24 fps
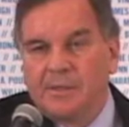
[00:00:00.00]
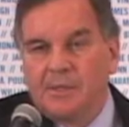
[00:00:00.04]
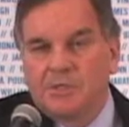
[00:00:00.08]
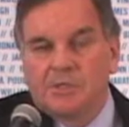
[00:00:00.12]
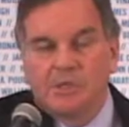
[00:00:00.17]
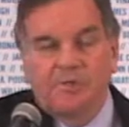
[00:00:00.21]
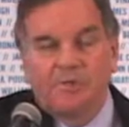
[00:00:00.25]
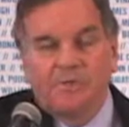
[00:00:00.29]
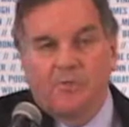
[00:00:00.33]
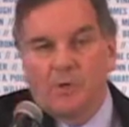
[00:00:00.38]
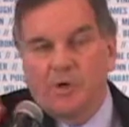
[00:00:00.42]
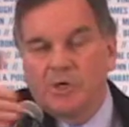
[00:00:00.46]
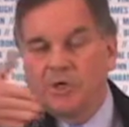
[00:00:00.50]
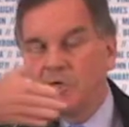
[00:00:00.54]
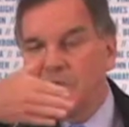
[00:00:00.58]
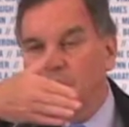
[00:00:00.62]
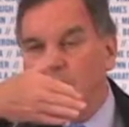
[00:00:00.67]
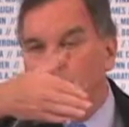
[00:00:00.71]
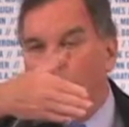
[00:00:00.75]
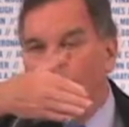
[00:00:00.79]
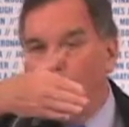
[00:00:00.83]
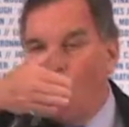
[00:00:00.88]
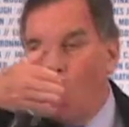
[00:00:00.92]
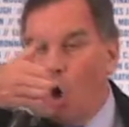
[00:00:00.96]
It's
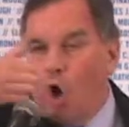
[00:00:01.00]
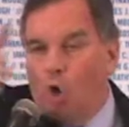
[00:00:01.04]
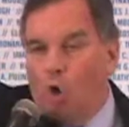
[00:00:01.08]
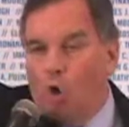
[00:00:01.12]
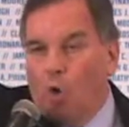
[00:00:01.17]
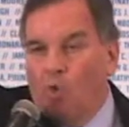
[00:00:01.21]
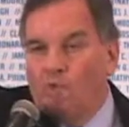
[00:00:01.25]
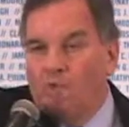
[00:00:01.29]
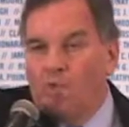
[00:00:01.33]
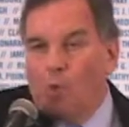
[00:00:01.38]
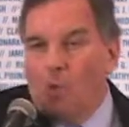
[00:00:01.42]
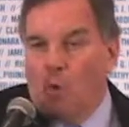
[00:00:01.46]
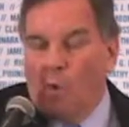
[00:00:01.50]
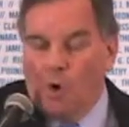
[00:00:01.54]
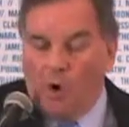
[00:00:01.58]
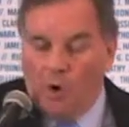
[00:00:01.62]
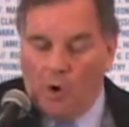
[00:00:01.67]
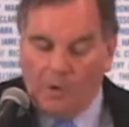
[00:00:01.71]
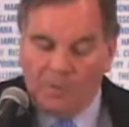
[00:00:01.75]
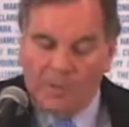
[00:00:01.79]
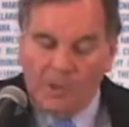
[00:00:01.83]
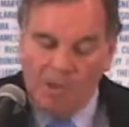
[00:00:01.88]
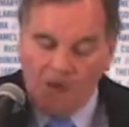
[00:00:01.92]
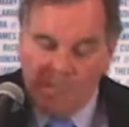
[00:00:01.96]
unfortunate. It's all over the
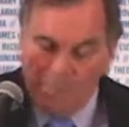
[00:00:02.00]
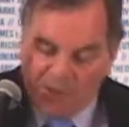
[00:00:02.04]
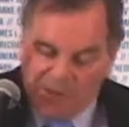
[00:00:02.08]
world.